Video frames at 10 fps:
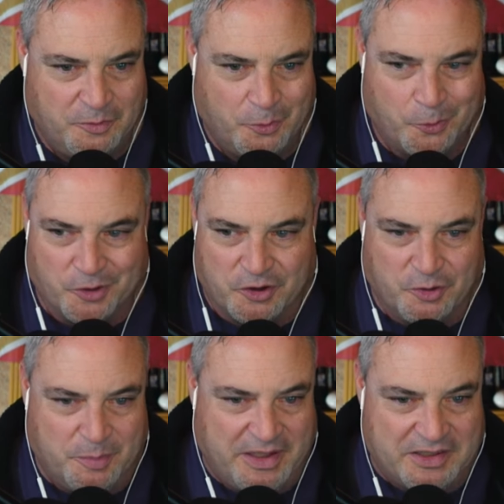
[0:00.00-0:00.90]
or it
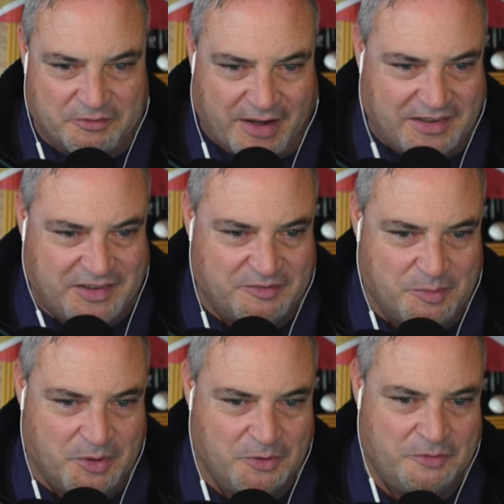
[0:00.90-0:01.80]
could be a divisive
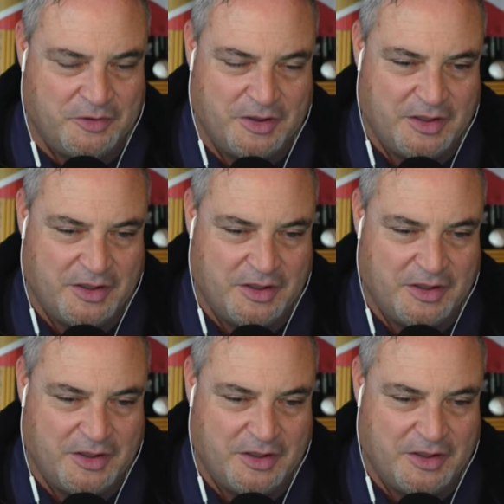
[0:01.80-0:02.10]
move